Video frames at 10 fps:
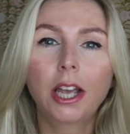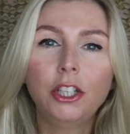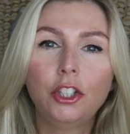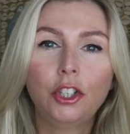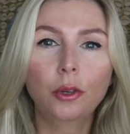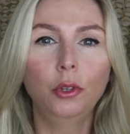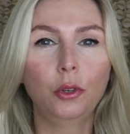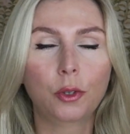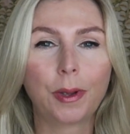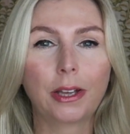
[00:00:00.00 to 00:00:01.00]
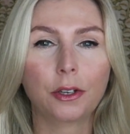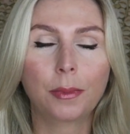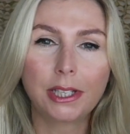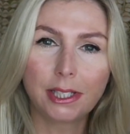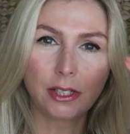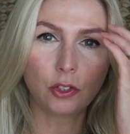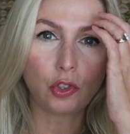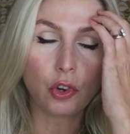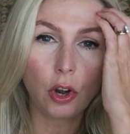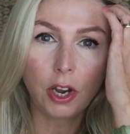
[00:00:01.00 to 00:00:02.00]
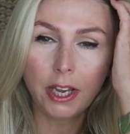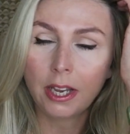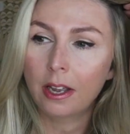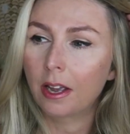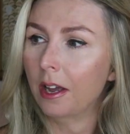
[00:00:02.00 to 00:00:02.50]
I don't use powder. My skin's dry.